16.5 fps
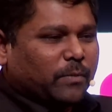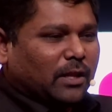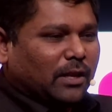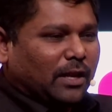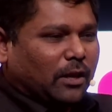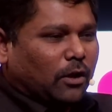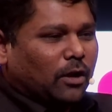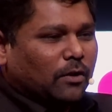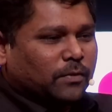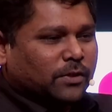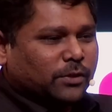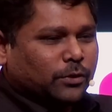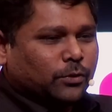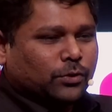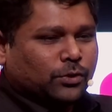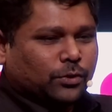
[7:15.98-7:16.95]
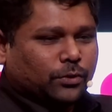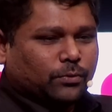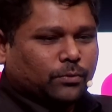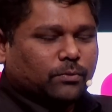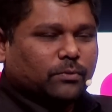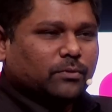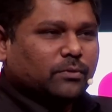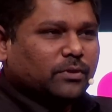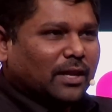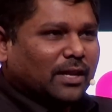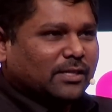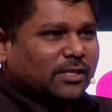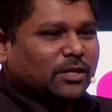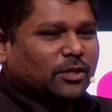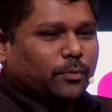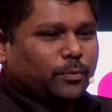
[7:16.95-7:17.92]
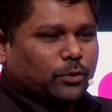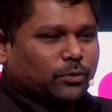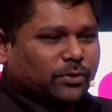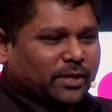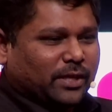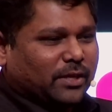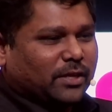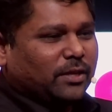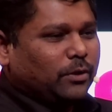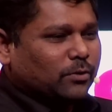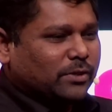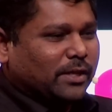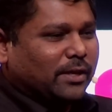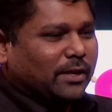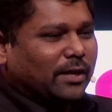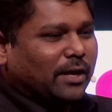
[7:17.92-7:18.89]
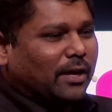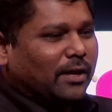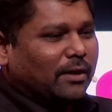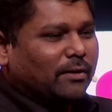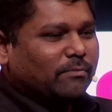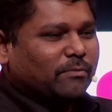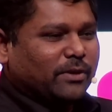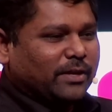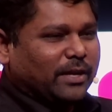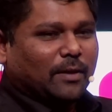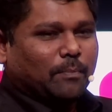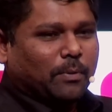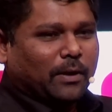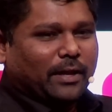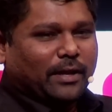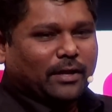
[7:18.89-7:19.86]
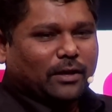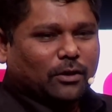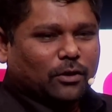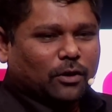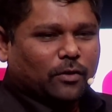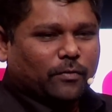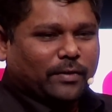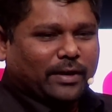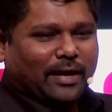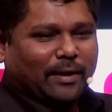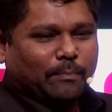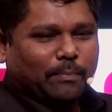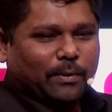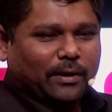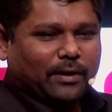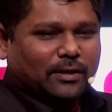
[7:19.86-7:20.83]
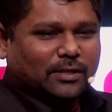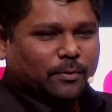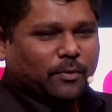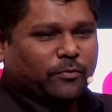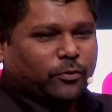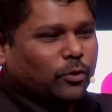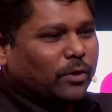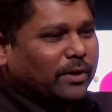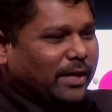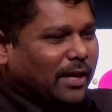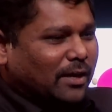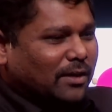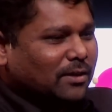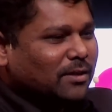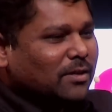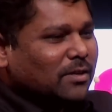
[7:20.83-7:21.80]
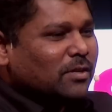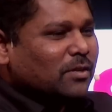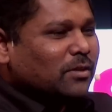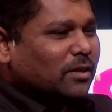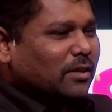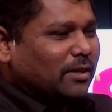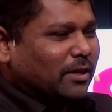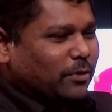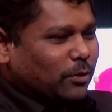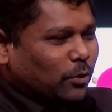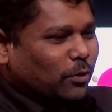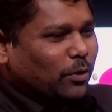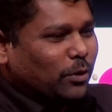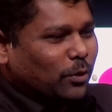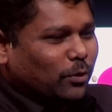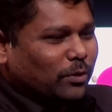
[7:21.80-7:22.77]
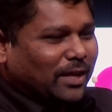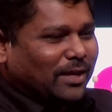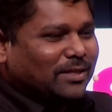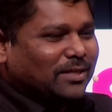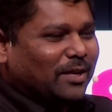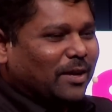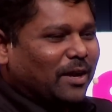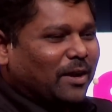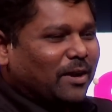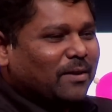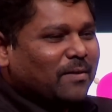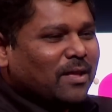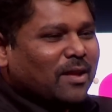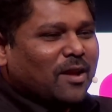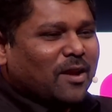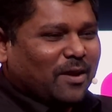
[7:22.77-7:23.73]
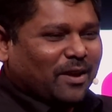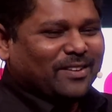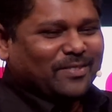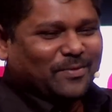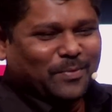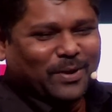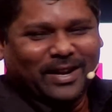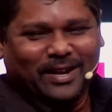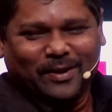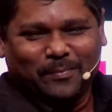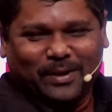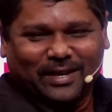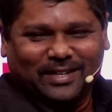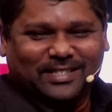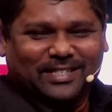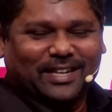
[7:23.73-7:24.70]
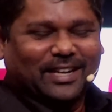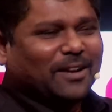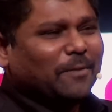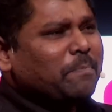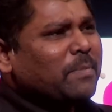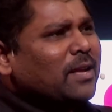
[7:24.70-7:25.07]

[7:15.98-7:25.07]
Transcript: Like all of us used to listen to music using Real Player or Winamp Player. Some of you are young that you don't know that. But